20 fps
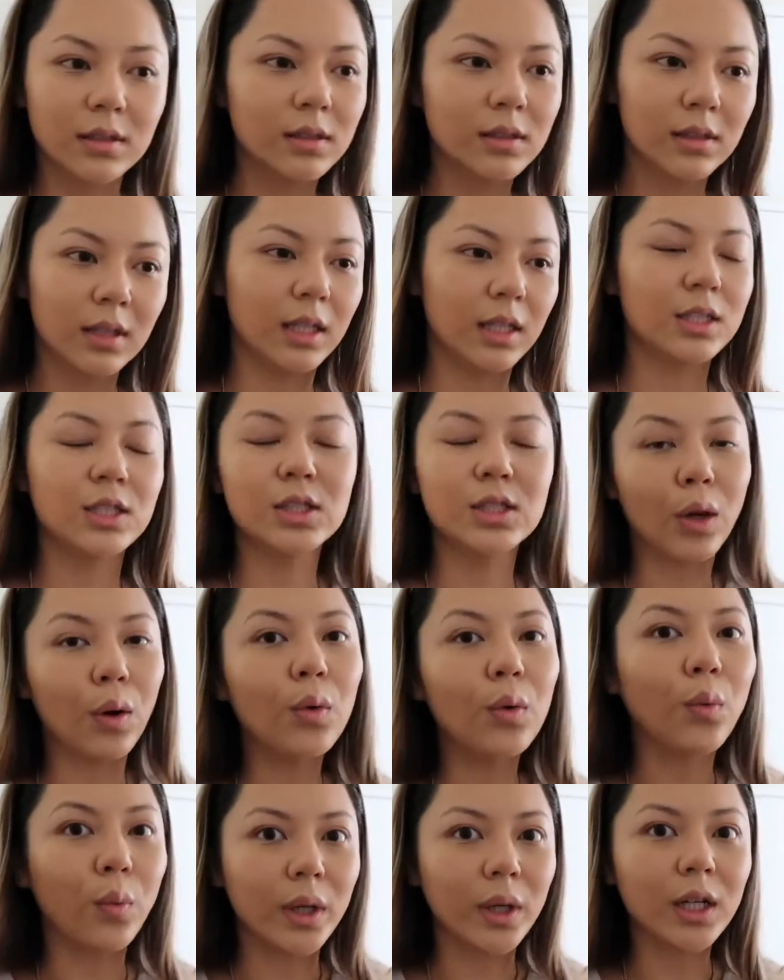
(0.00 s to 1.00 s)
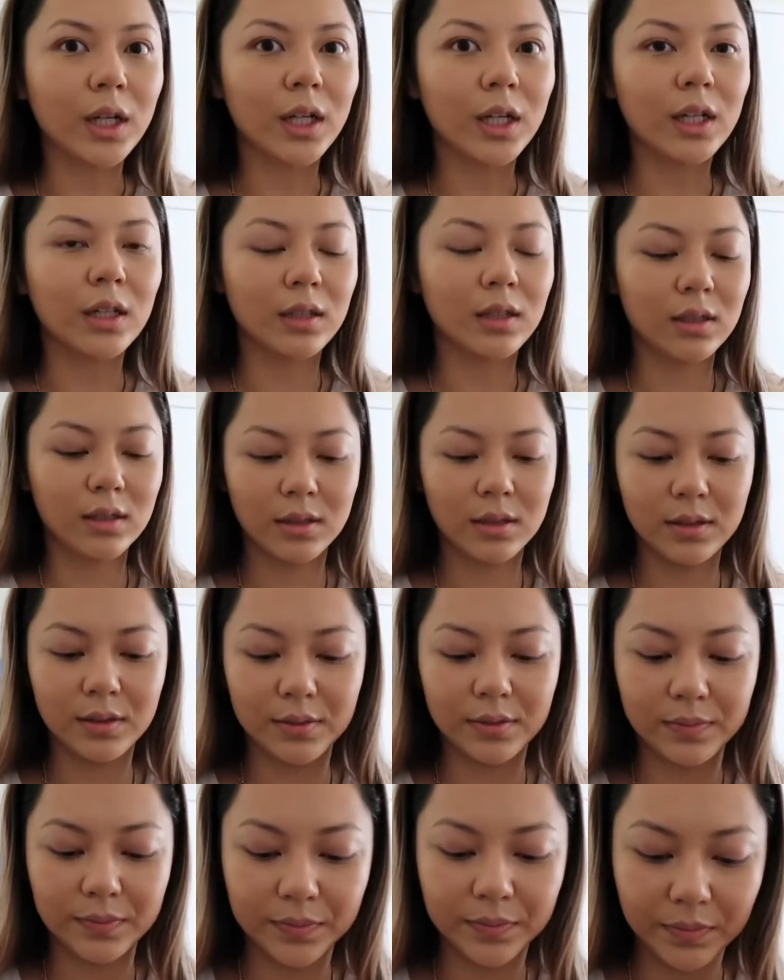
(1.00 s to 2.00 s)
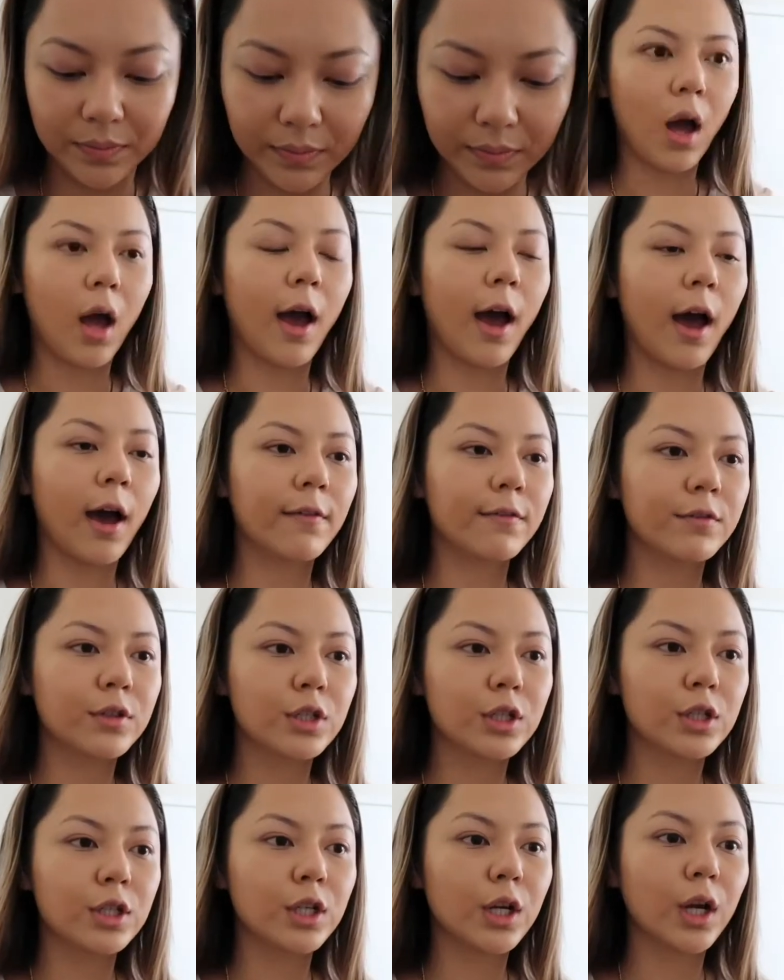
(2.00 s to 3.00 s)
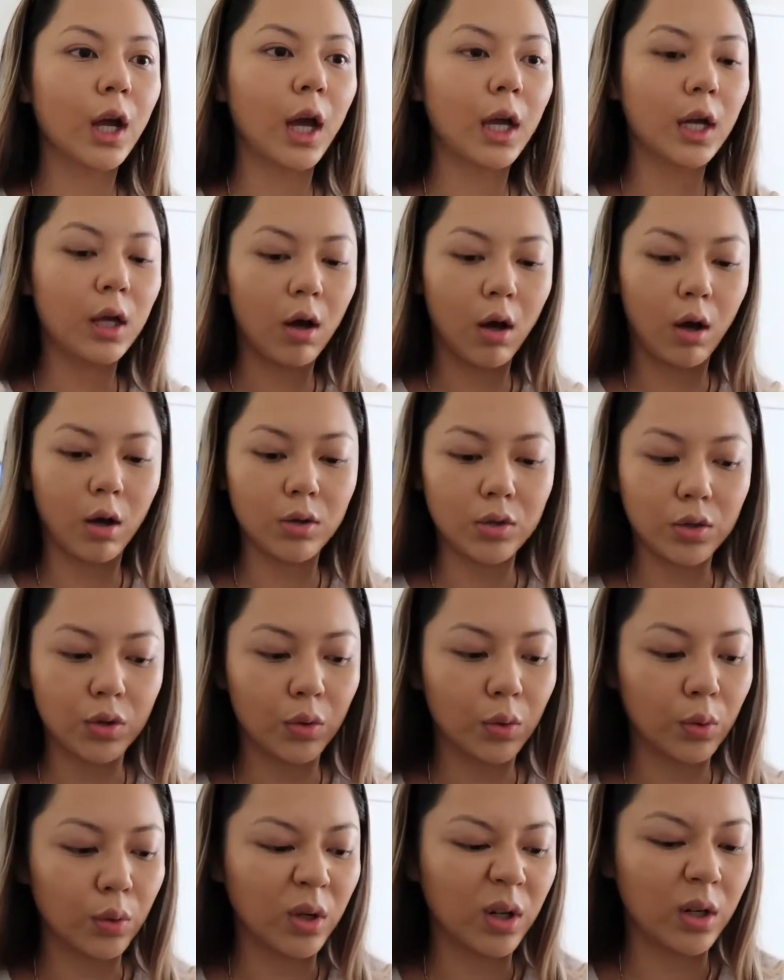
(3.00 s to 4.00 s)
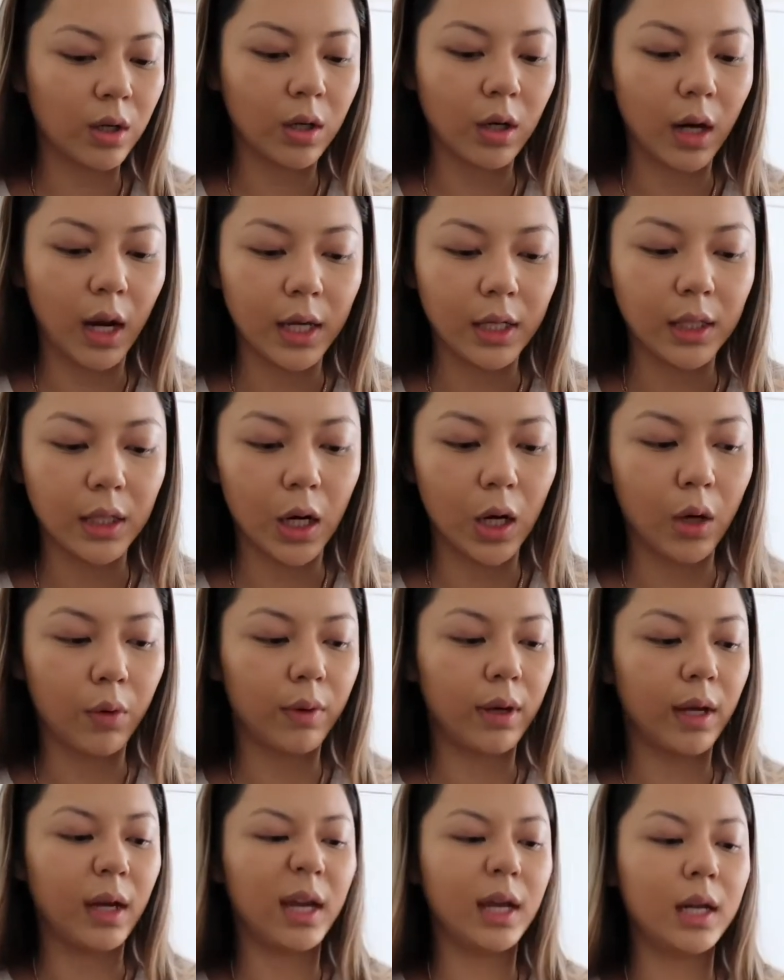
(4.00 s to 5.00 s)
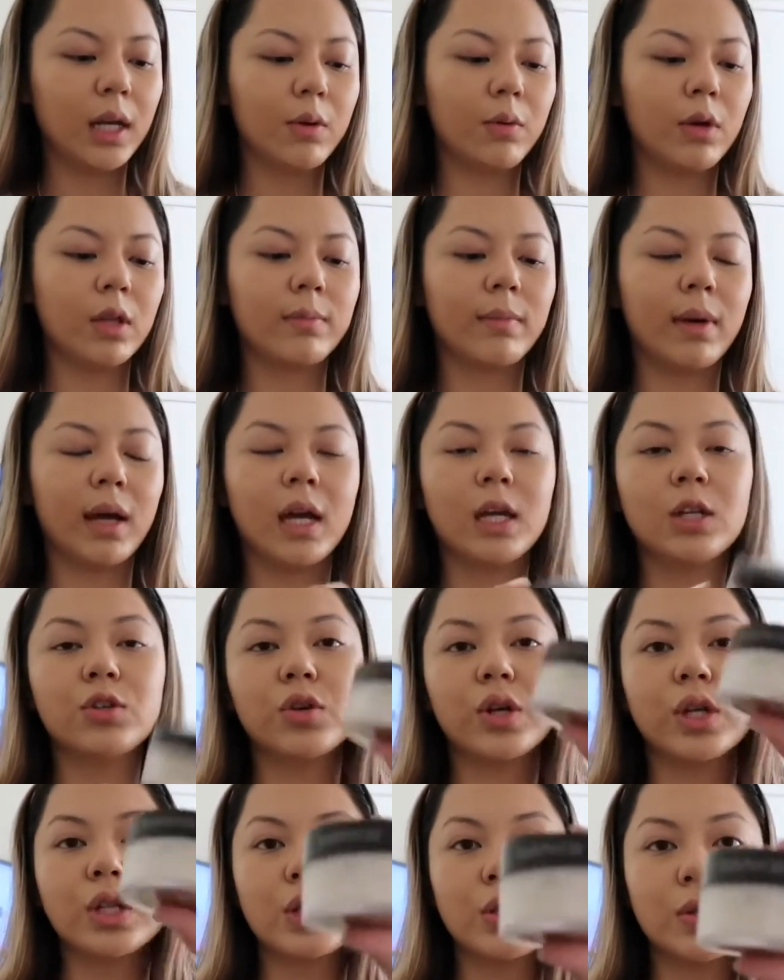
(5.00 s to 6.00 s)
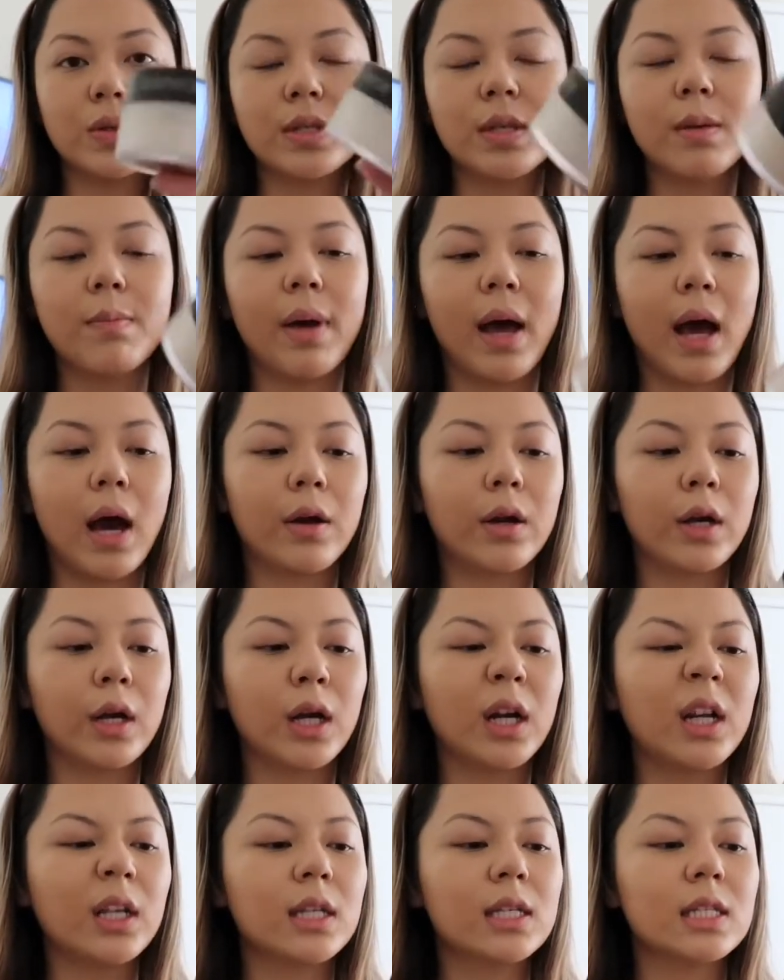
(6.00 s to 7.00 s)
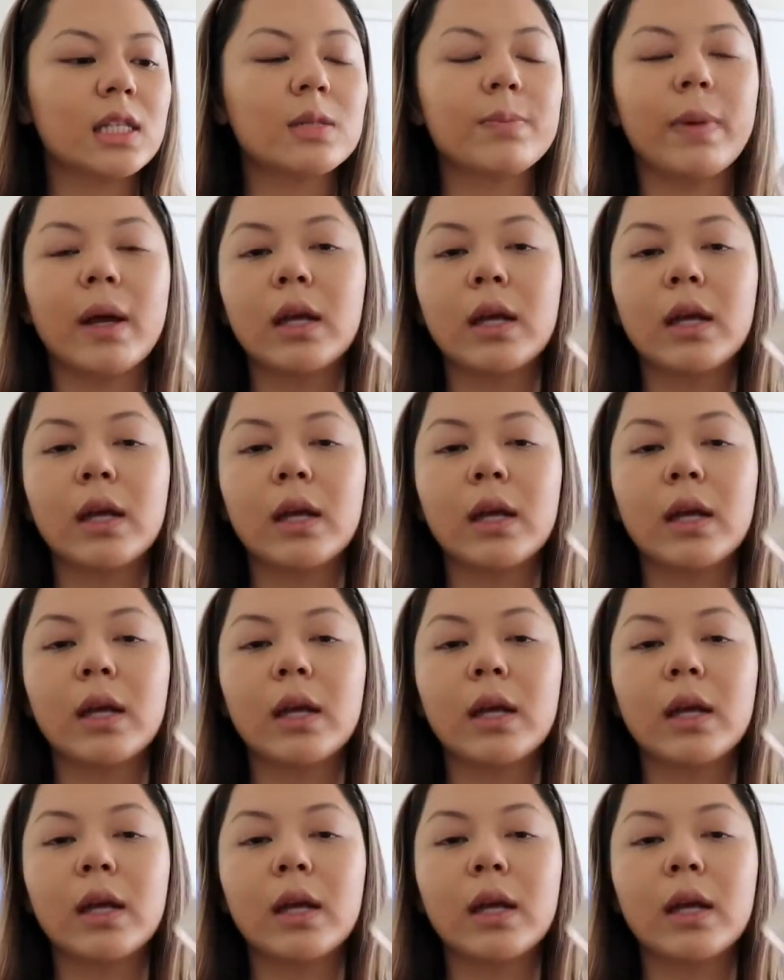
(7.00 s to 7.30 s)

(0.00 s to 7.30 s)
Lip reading: it's so weird. After I contour, I go in with my translucent powder. This is by